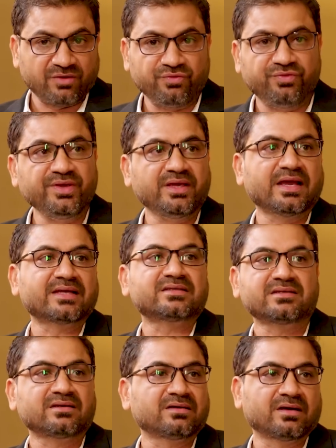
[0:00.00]
and we as
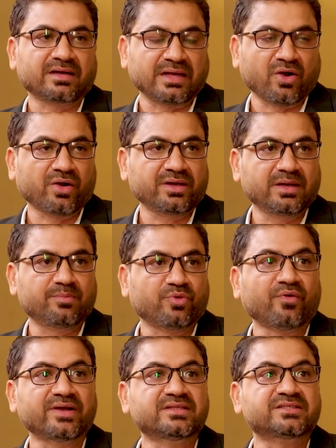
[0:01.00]
a Canonical
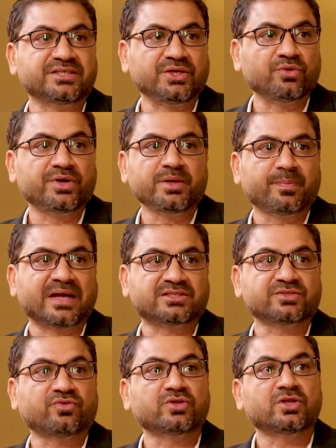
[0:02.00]
provide the security
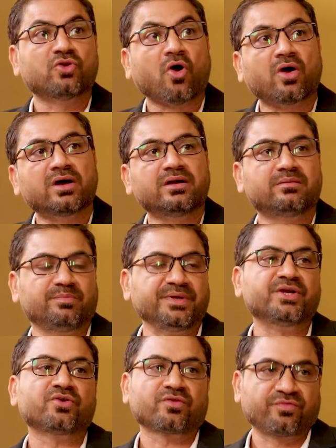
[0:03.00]
patches for the longer
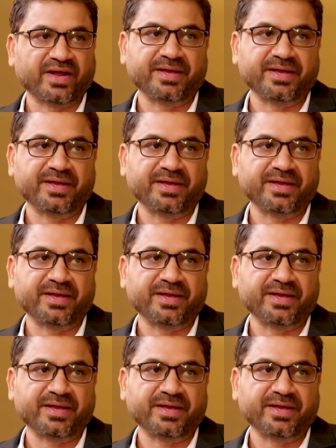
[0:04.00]
period of